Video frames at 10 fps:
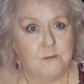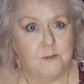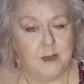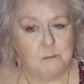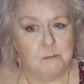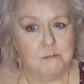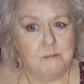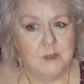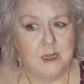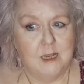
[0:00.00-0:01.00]

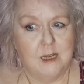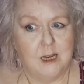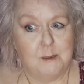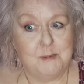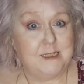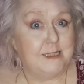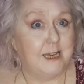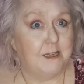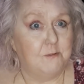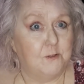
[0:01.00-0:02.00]
a
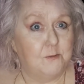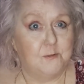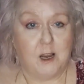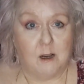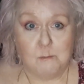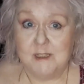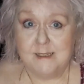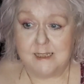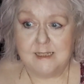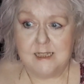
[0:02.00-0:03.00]
PDF of Karma
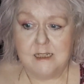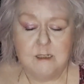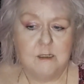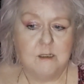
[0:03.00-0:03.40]
City.